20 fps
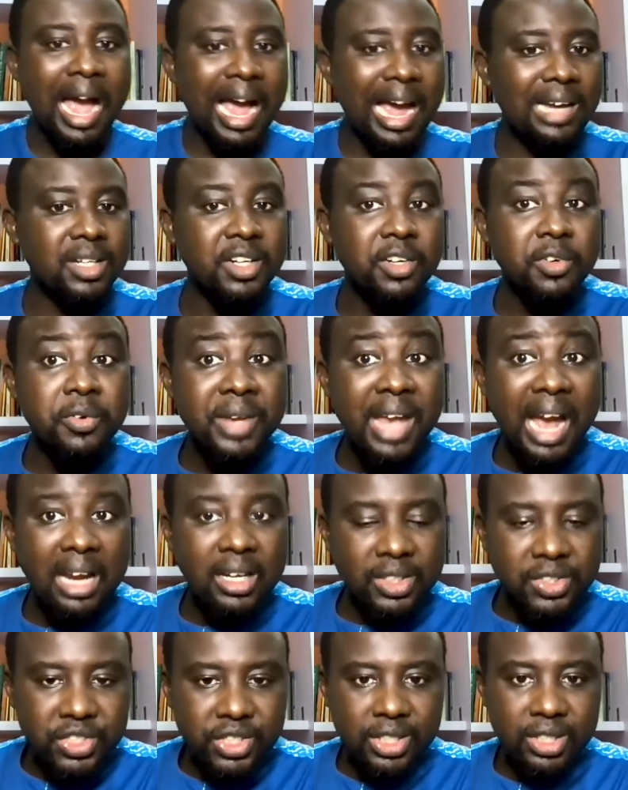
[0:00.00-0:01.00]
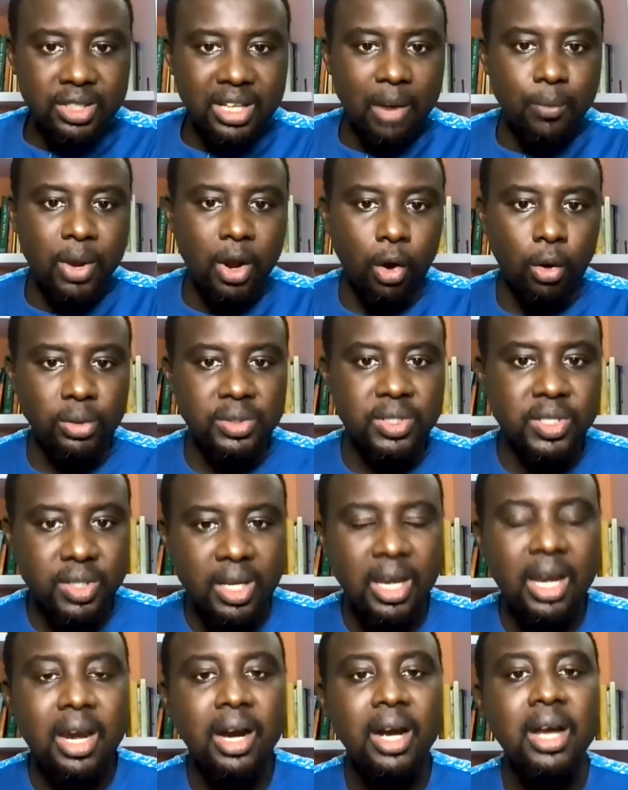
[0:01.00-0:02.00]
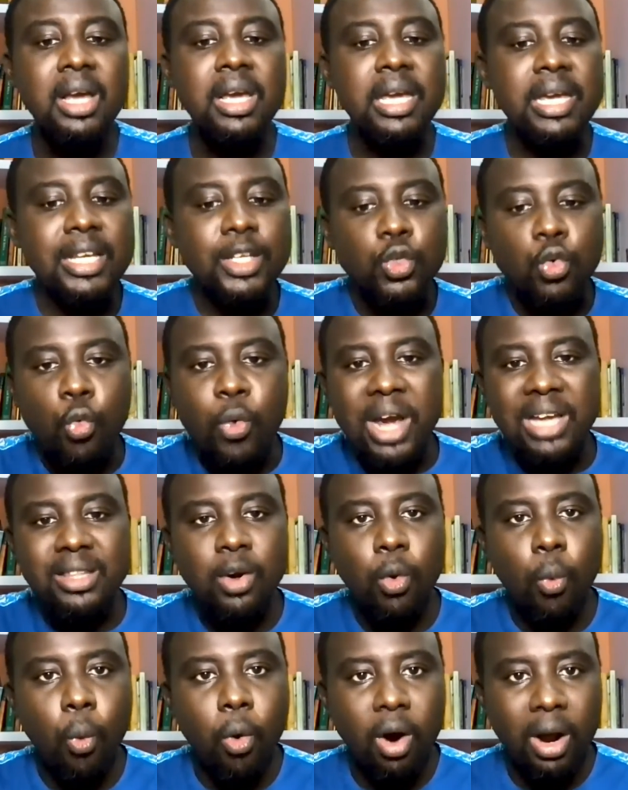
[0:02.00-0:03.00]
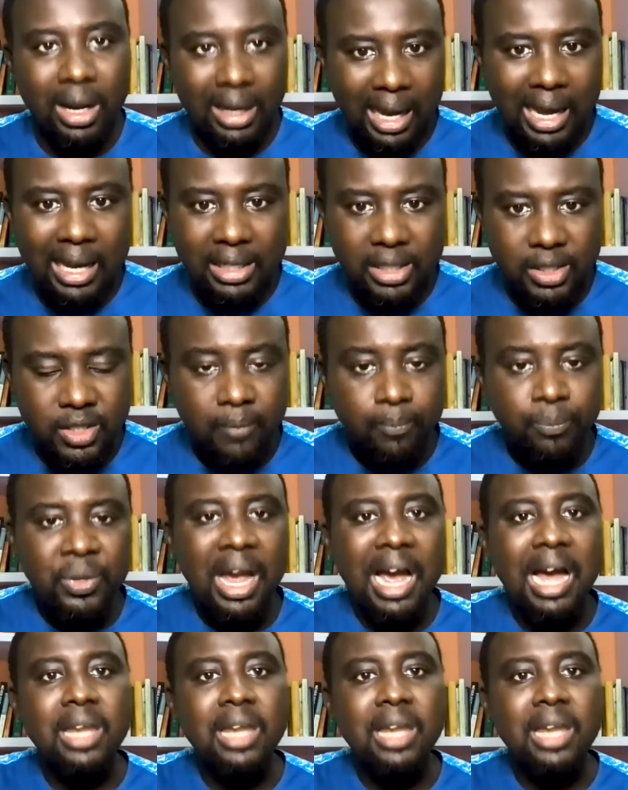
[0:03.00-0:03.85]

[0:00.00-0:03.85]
and the reality that we all seek, is where the work lies.